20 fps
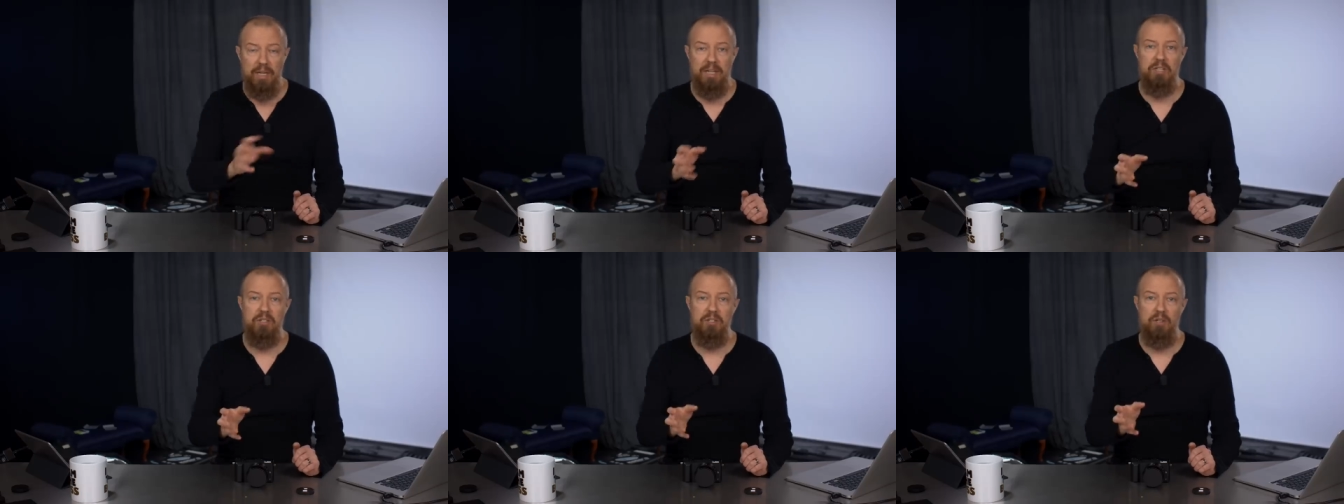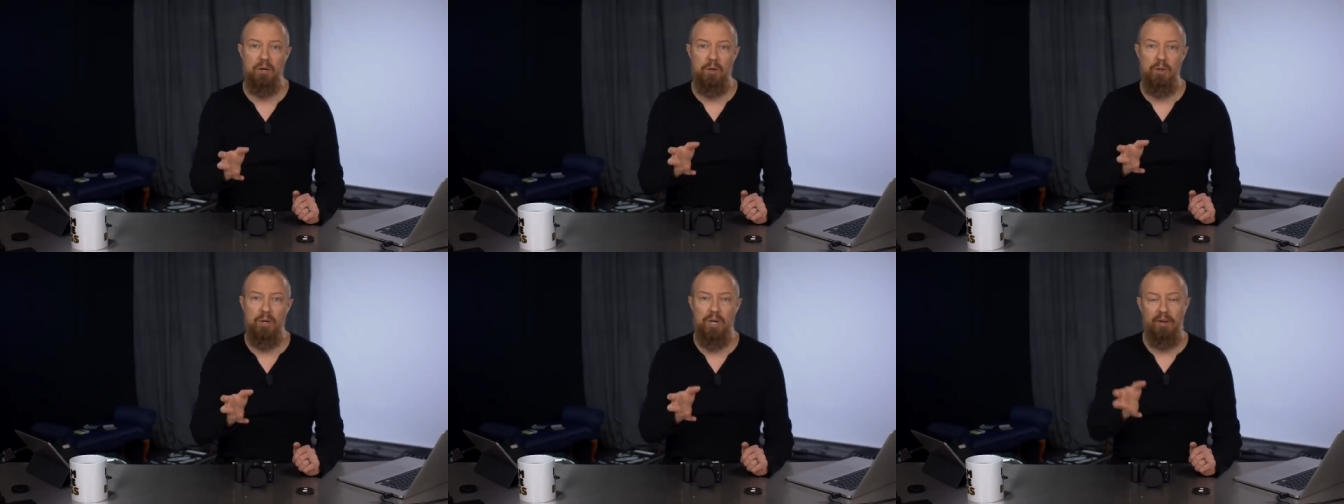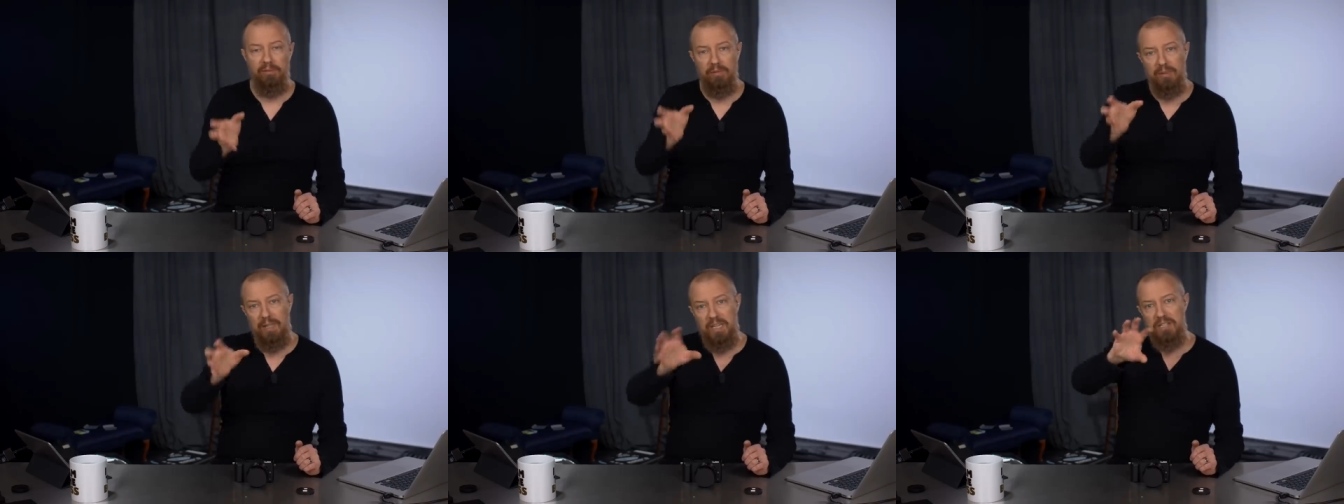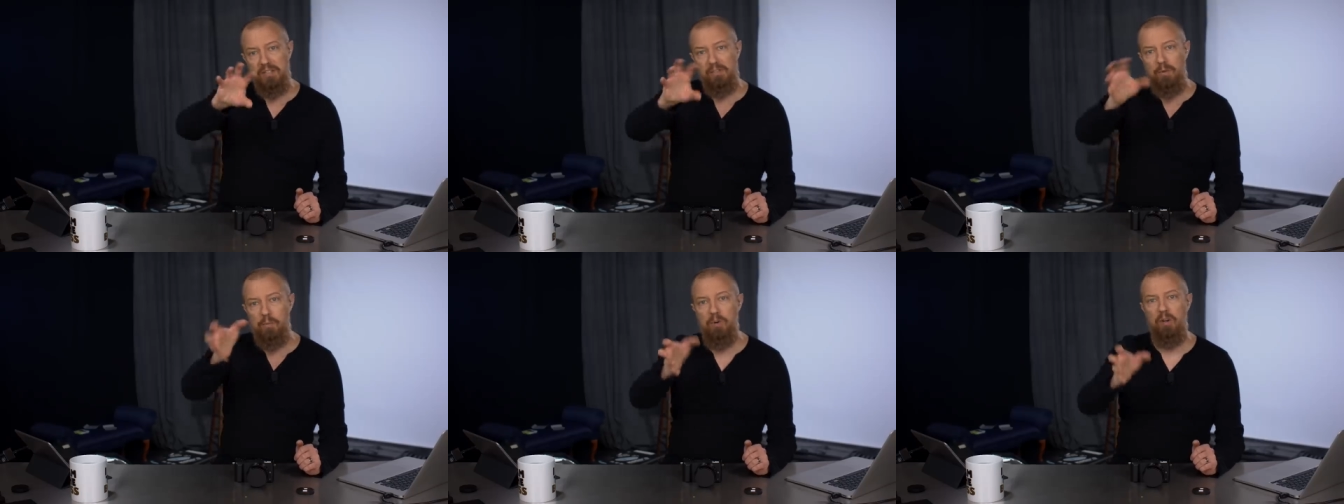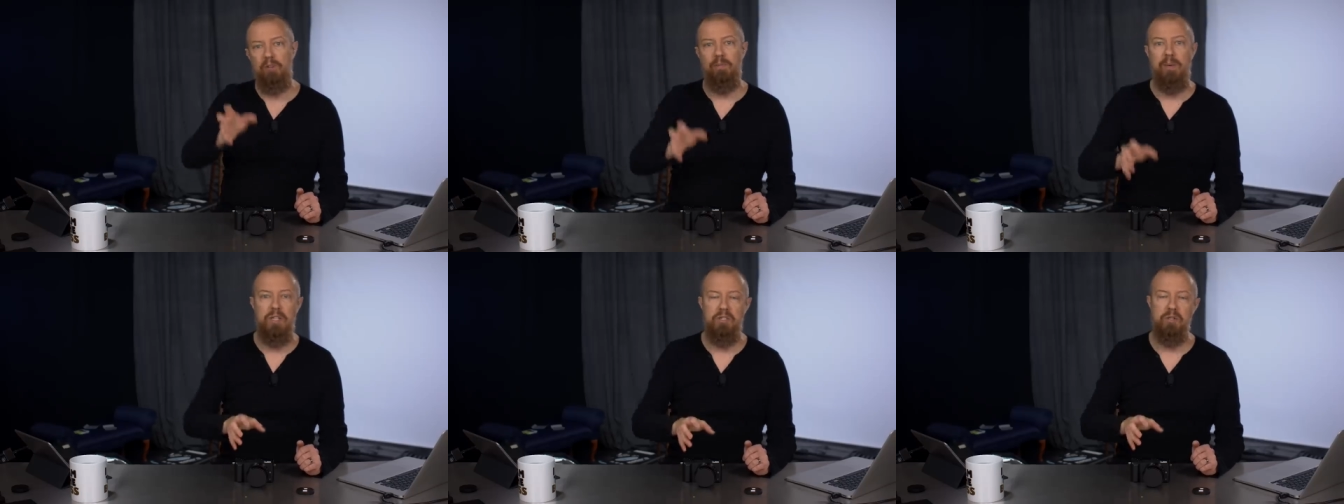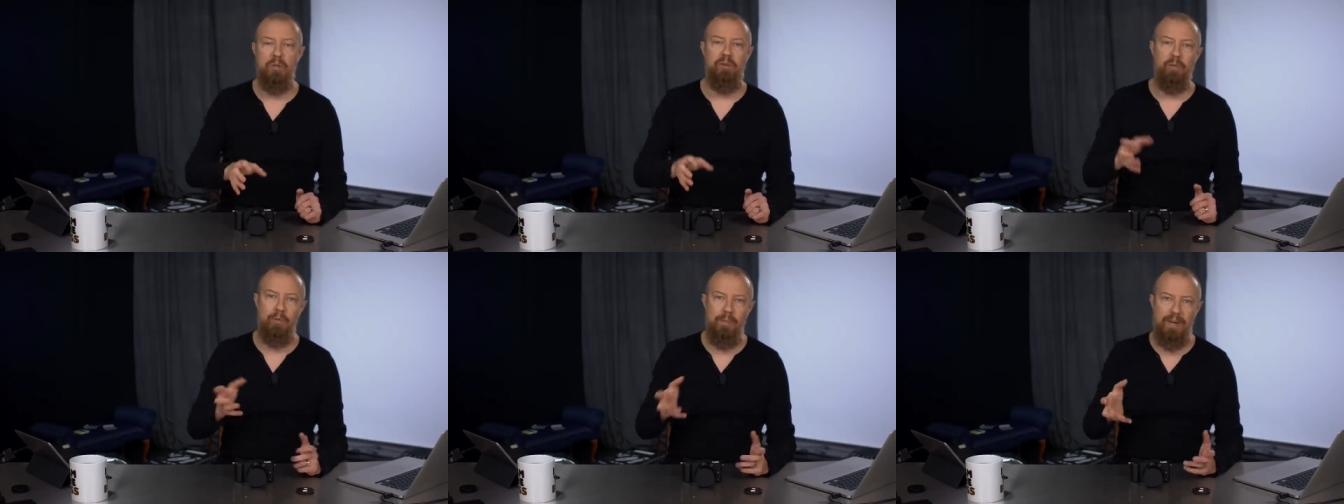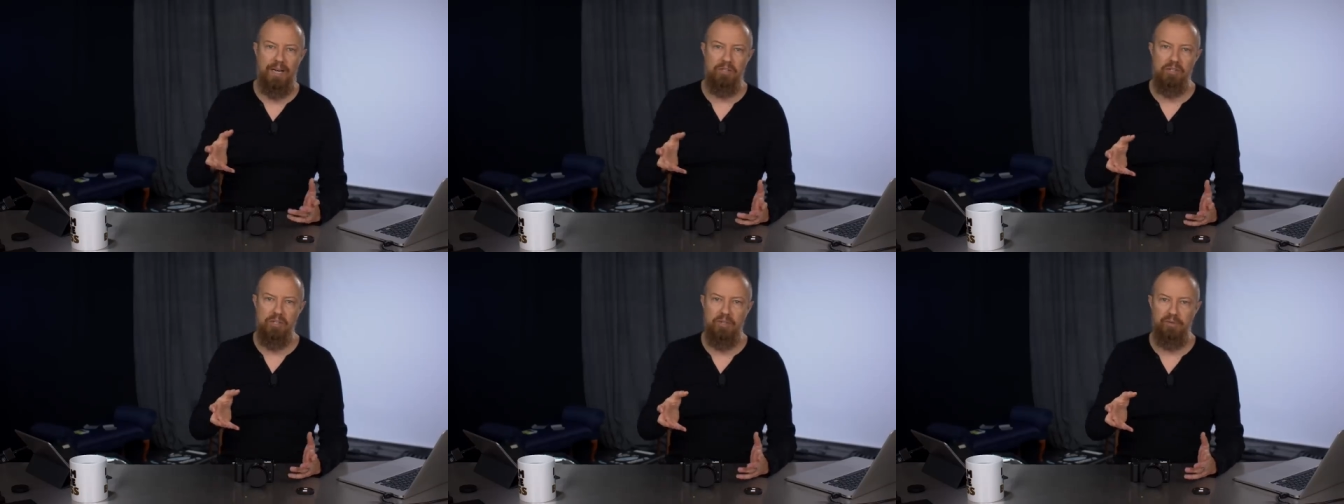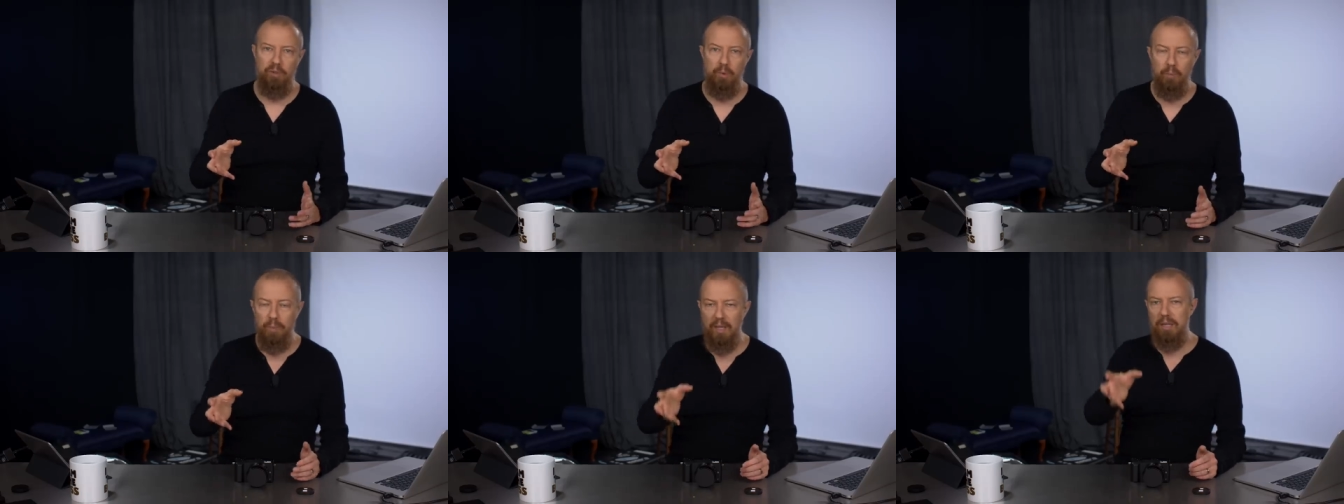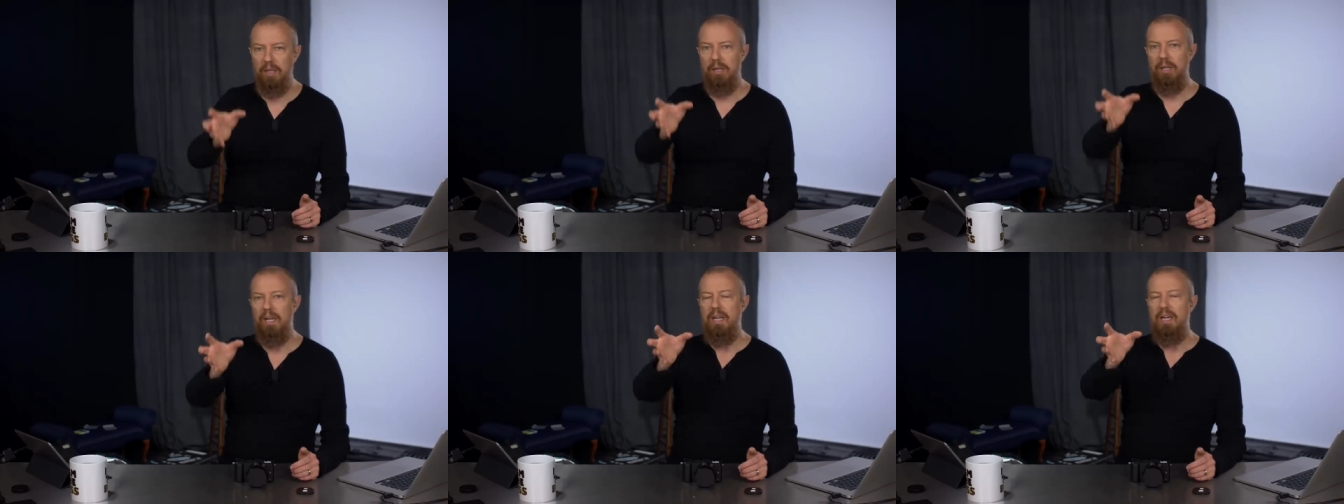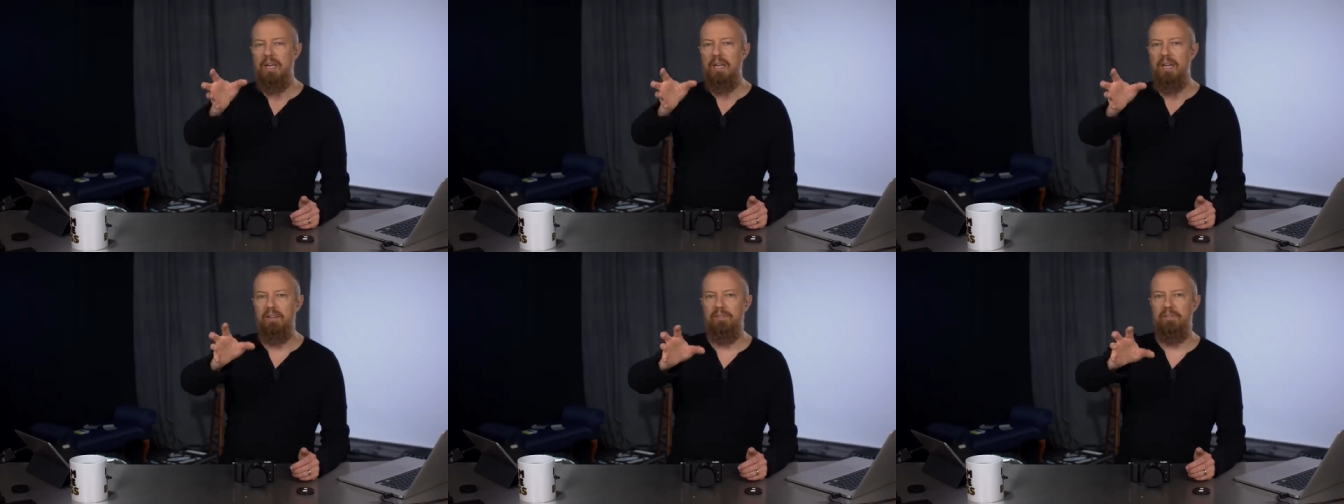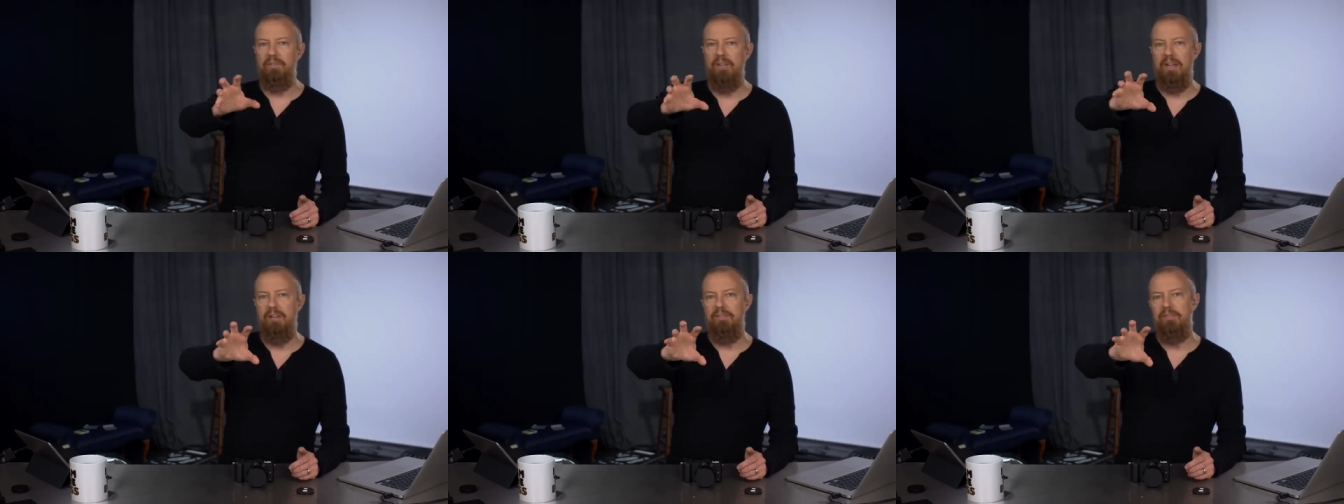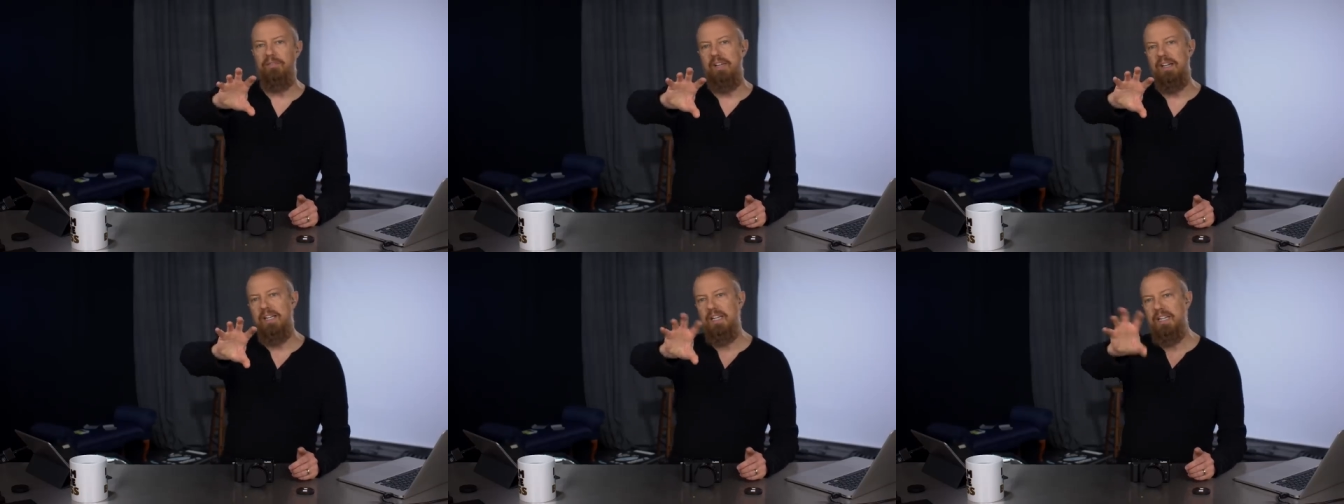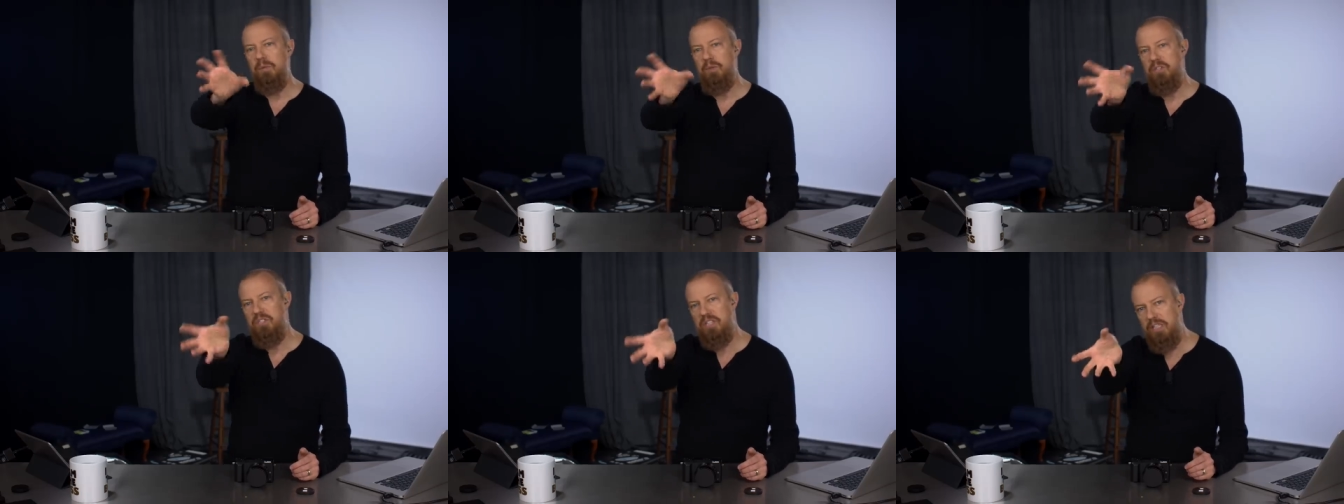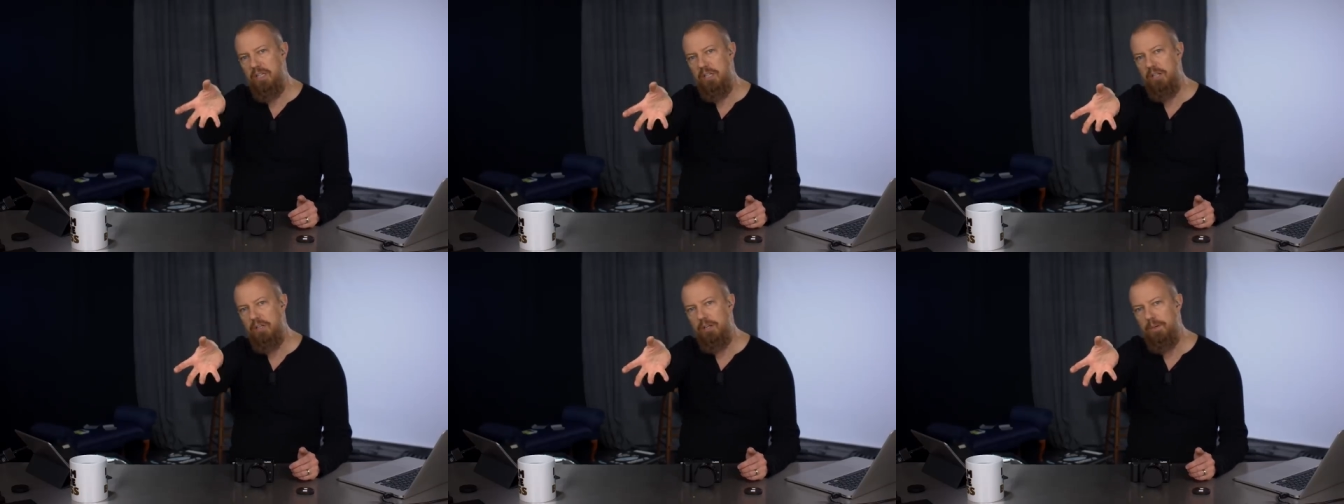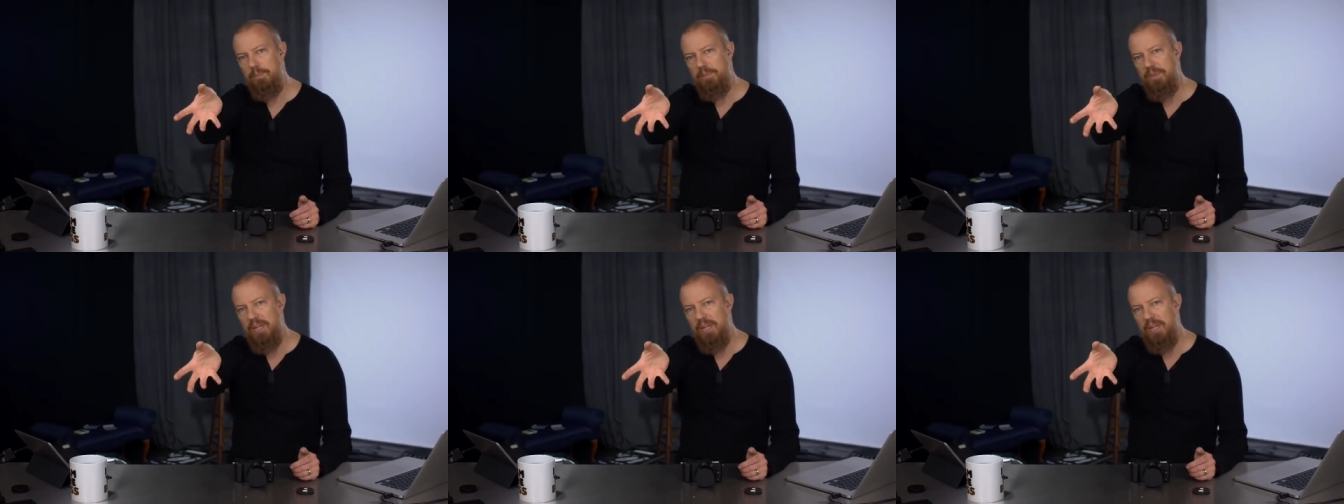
And so you have less of a movement. So if you imagine, if you will, if infinity was here